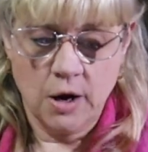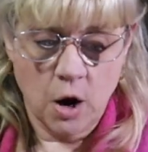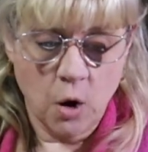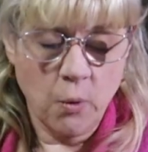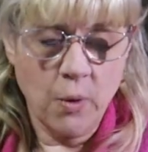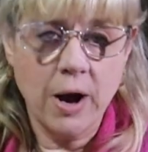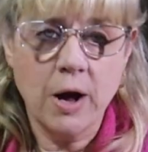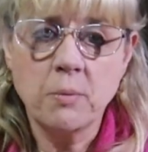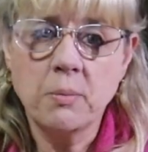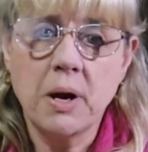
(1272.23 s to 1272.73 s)

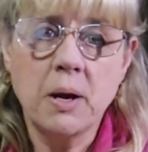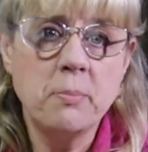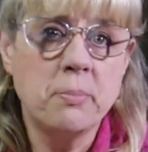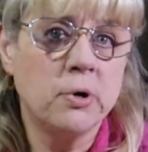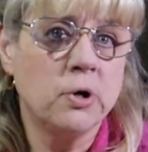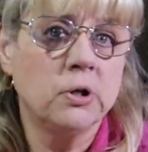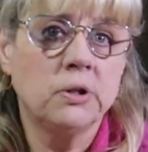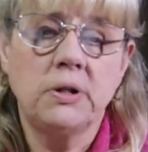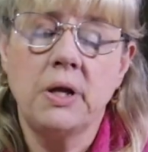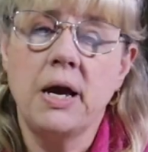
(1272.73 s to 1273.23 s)
around my
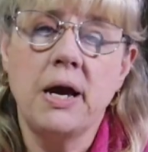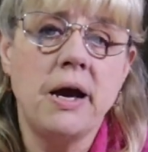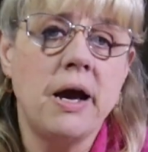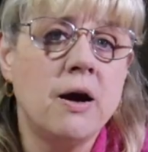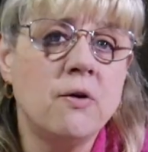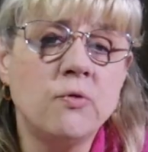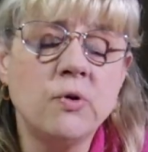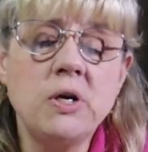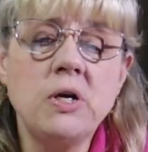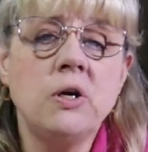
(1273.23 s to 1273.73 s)
birthday
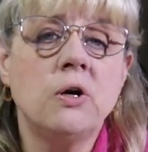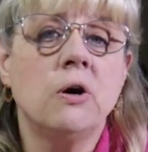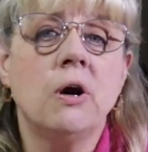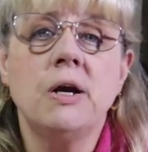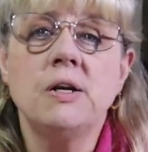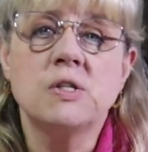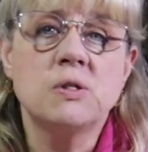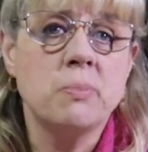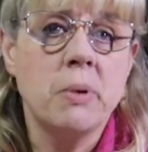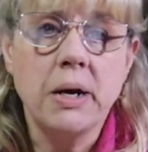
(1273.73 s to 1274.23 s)
every year
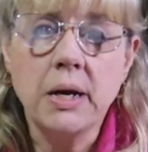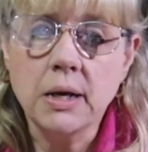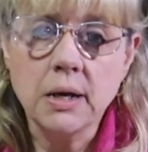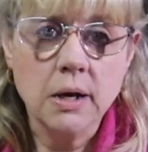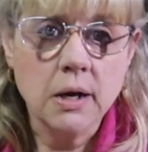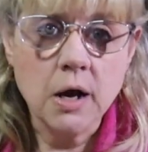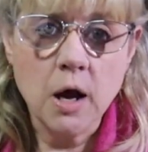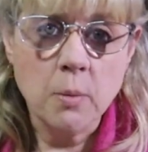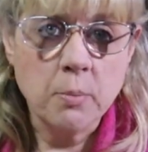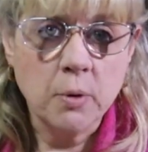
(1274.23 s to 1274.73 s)
and
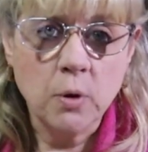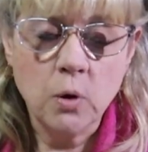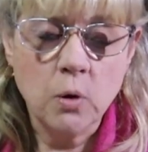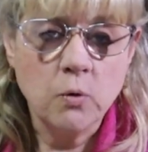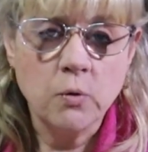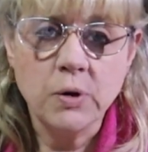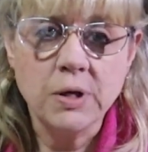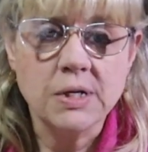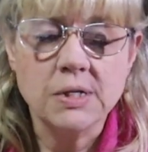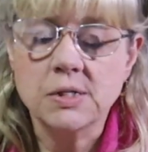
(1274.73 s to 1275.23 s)
spending a couple
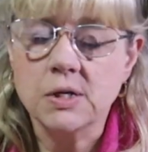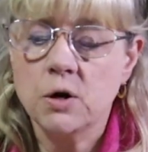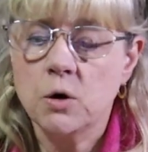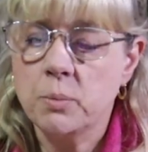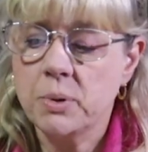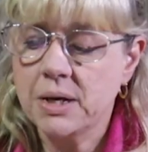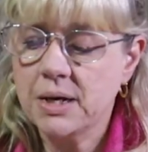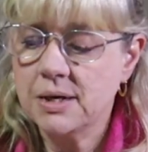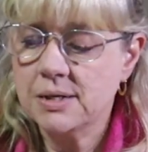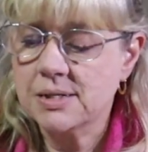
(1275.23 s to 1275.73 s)
of weeks
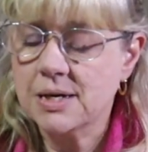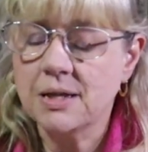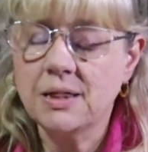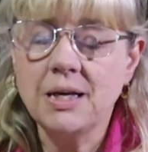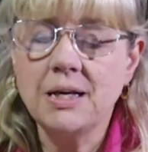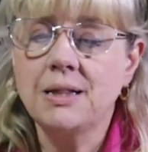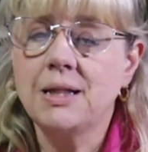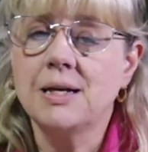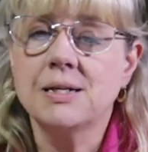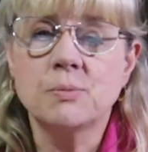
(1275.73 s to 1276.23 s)
there, because I
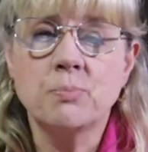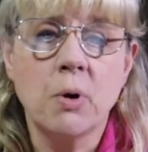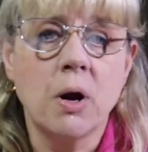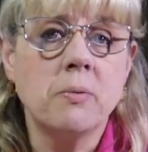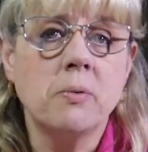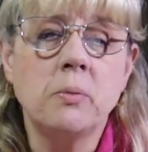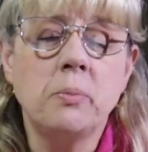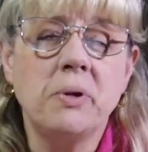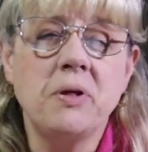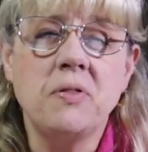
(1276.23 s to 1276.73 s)
think that's
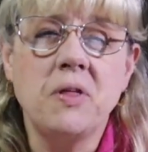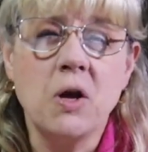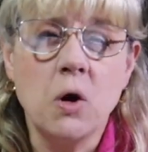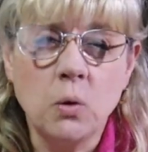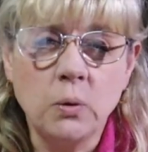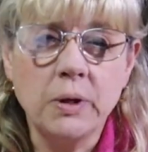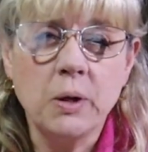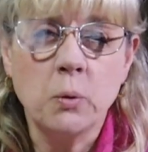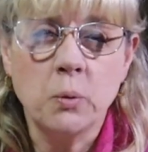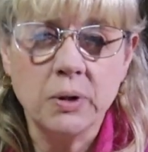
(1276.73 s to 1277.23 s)
probably the
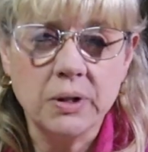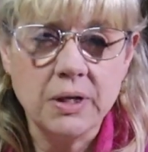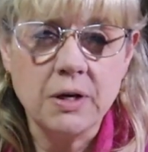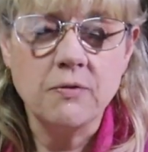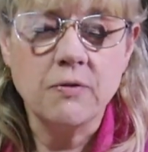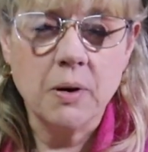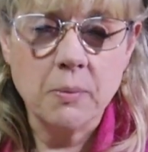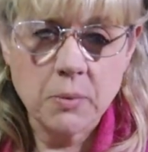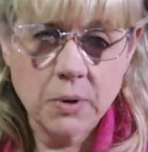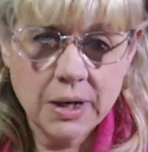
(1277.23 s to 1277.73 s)
only
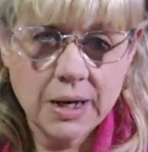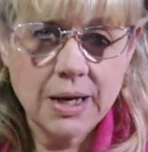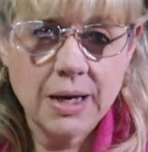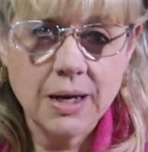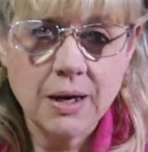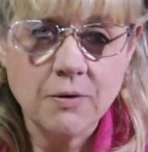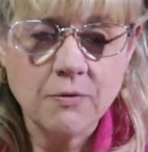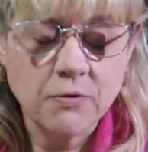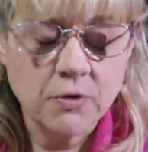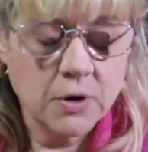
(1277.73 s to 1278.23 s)
relief I'm going to
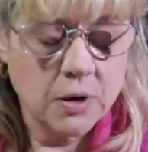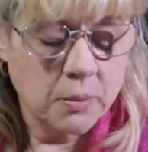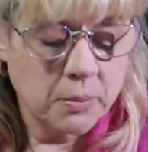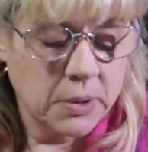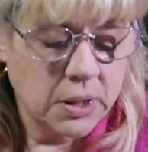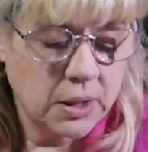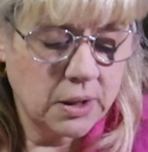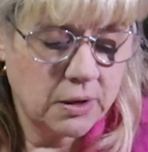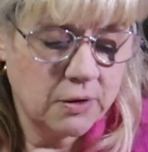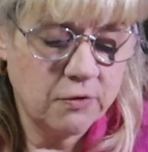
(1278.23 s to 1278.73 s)
get
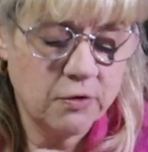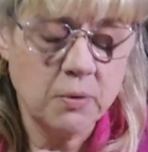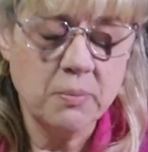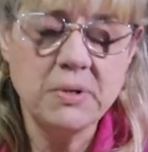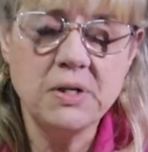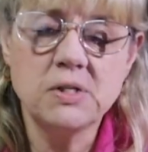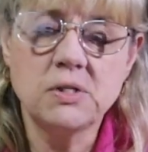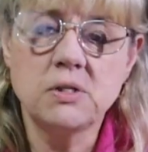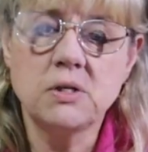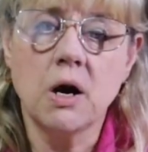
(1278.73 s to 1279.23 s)
from
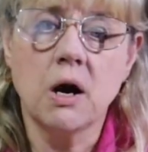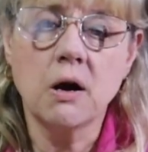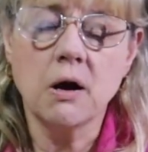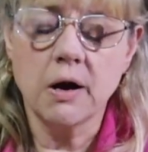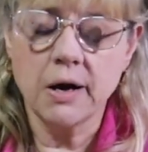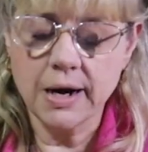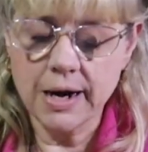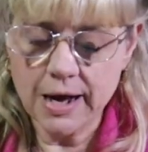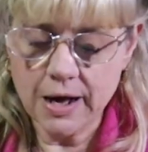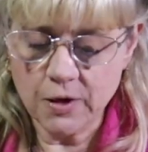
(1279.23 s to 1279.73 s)
these
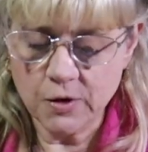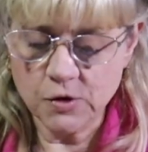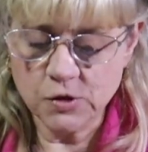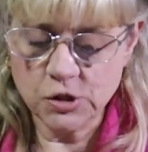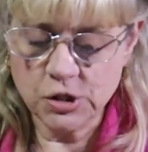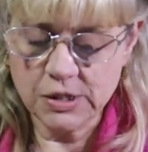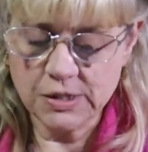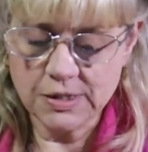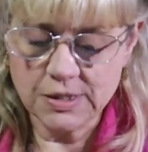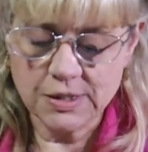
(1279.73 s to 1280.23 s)
doggone
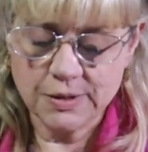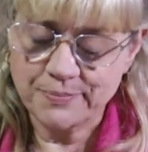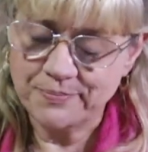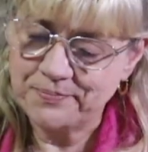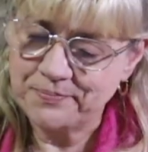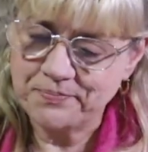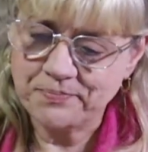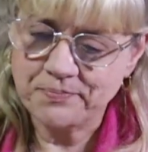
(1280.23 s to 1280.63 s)
allergies.